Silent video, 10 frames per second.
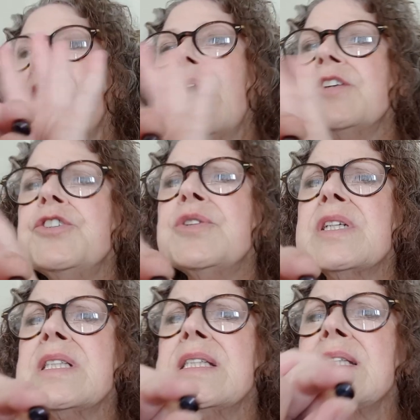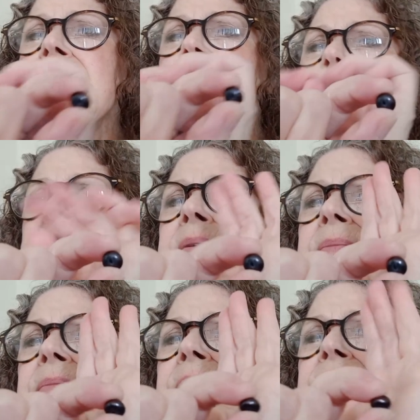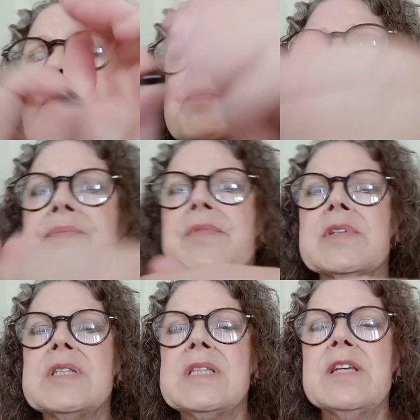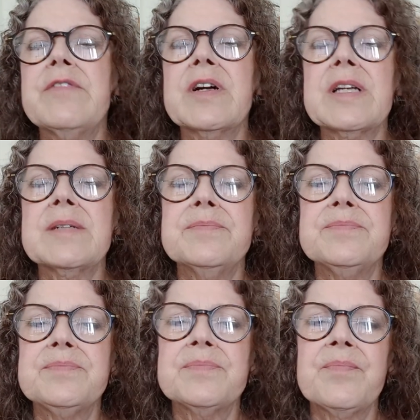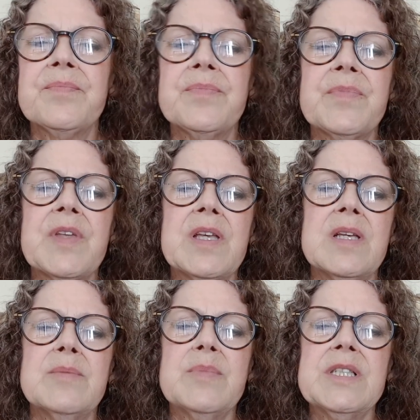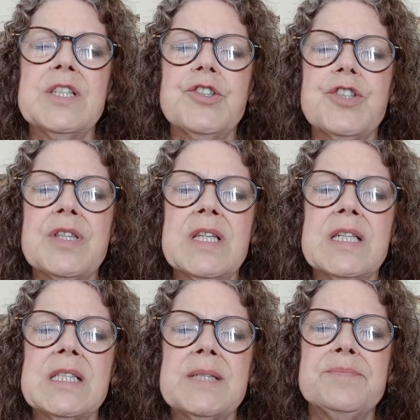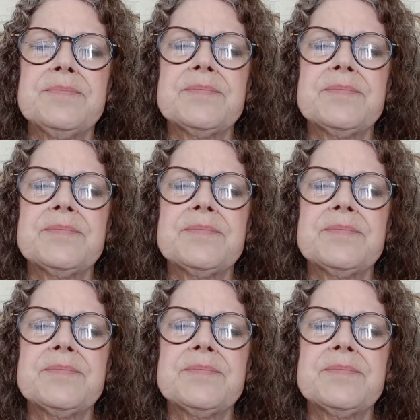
and you can see, let's see if I can position this.